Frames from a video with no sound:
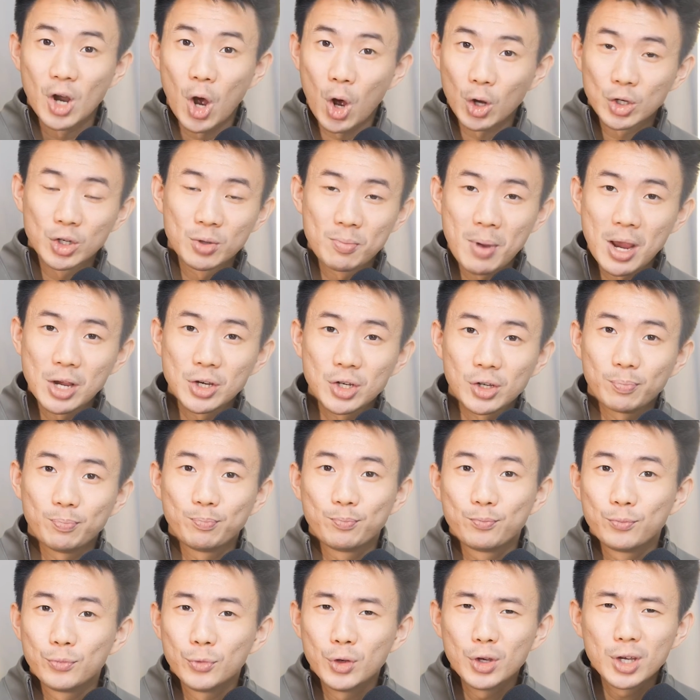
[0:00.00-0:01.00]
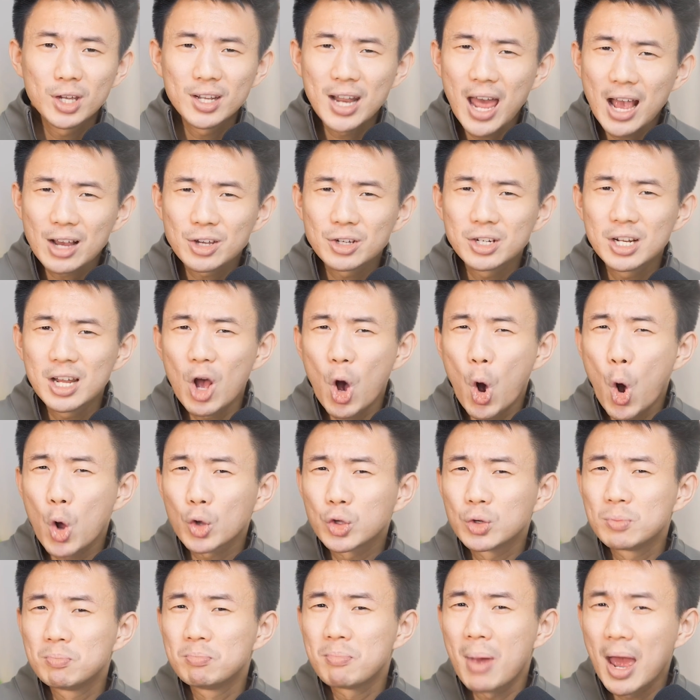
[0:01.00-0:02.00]
automation. You can actually
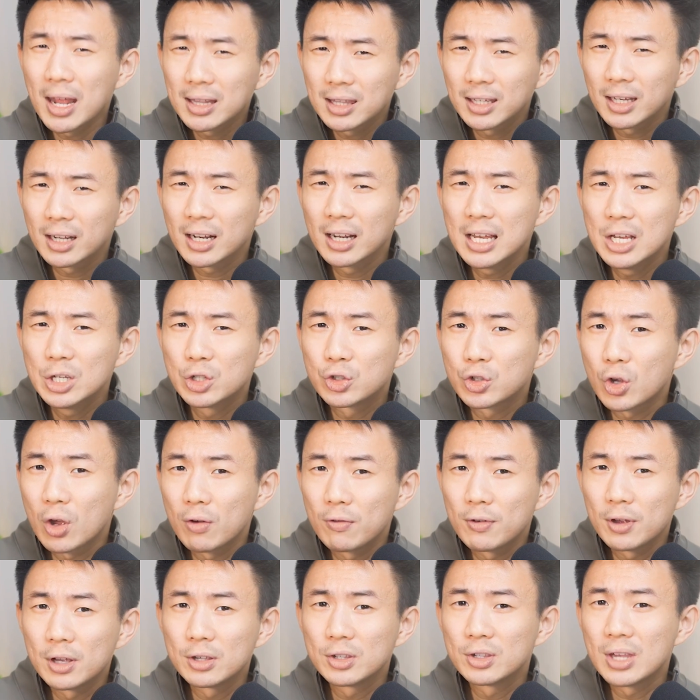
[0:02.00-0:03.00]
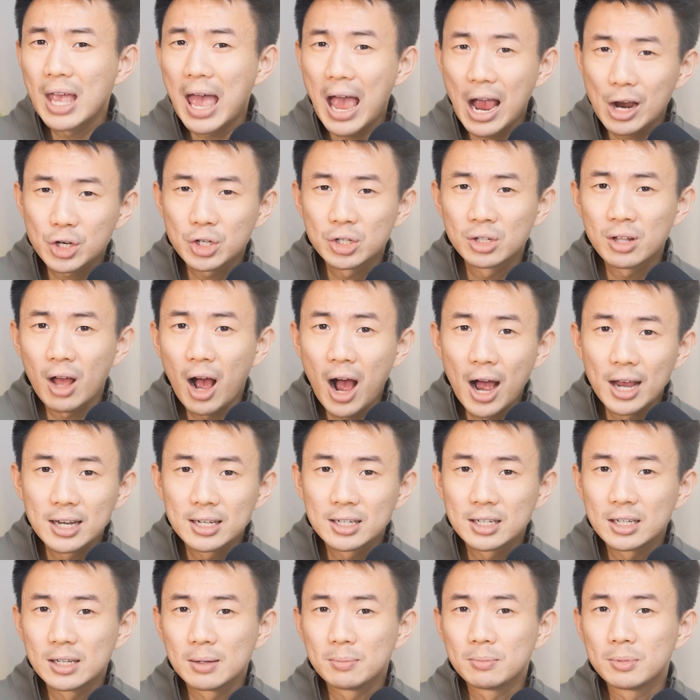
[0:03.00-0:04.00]
automatically service action
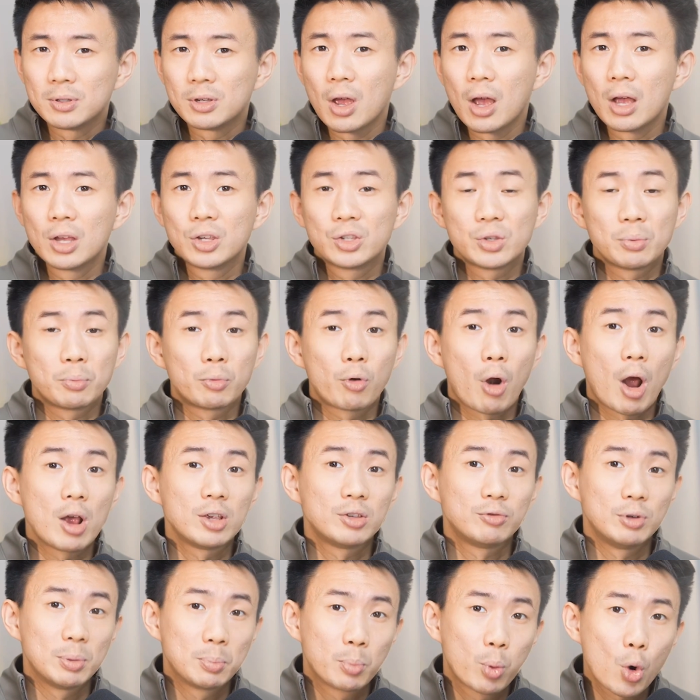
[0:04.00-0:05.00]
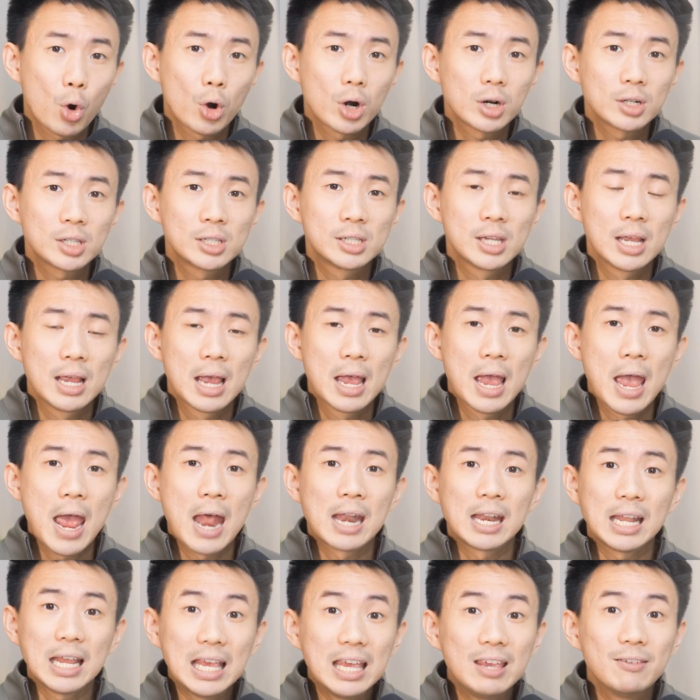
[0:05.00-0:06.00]
items, summarize reports,
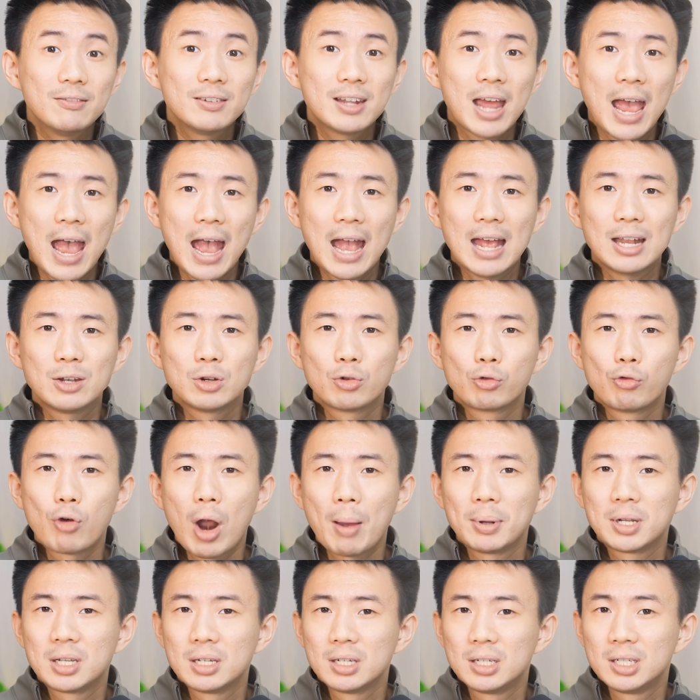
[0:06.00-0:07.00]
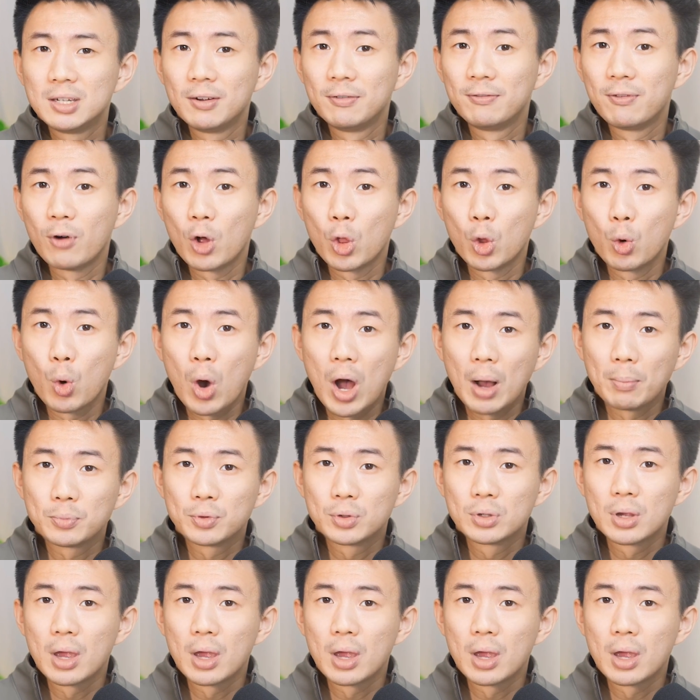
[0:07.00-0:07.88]
and even handle repetitive follow-ups,